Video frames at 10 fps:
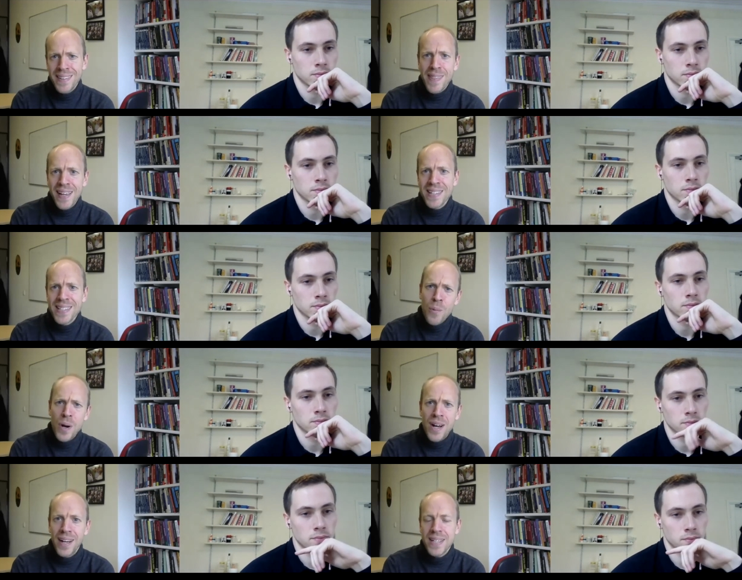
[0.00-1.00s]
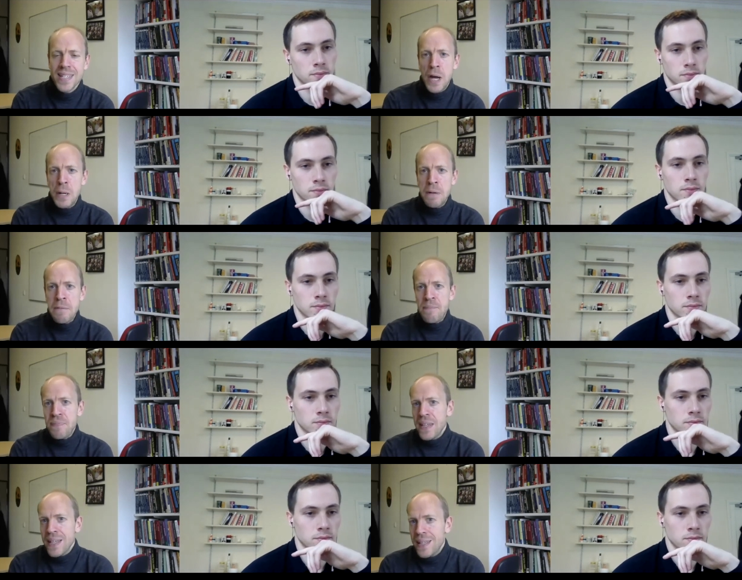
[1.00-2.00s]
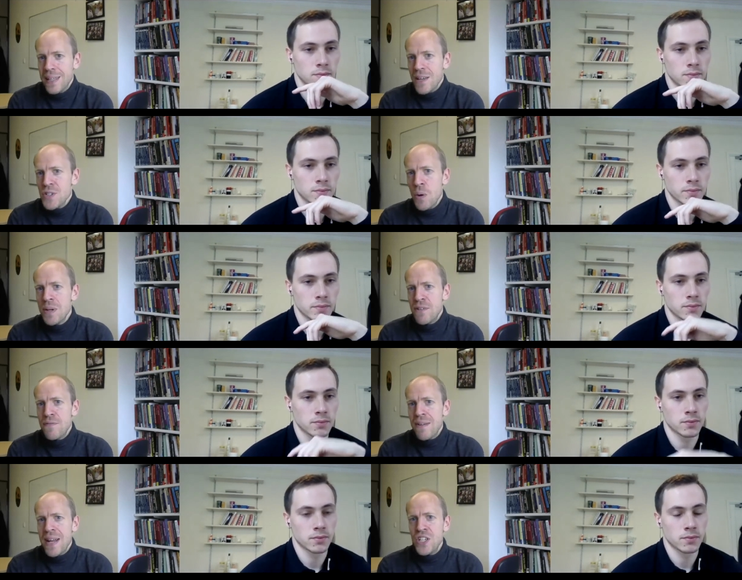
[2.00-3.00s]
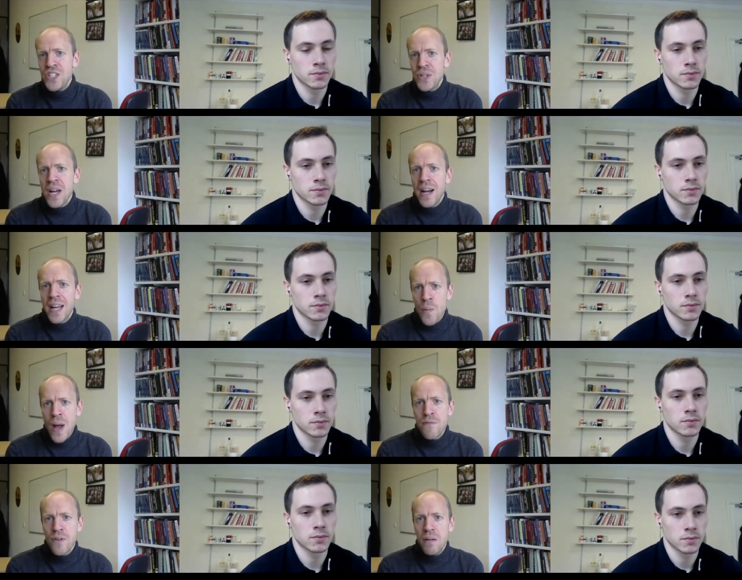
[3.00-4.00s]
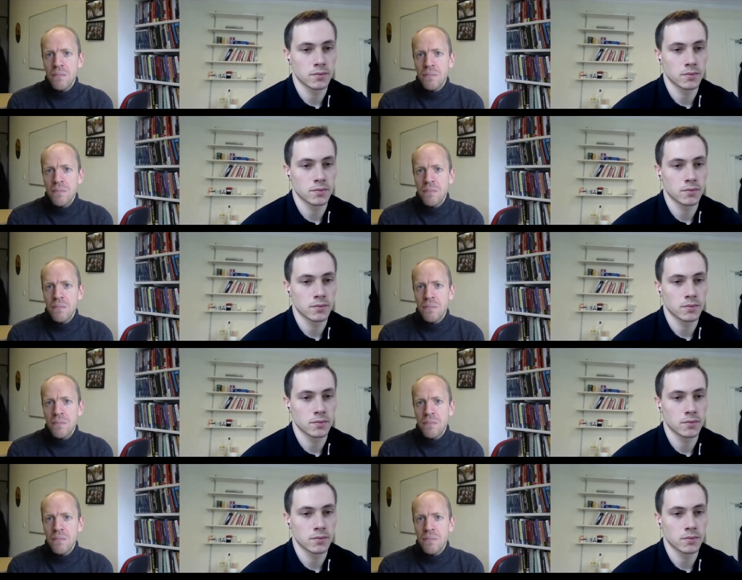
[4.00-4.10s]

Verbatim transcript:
Speaker 1: the things that work. So there's normative foundations you can't get away from,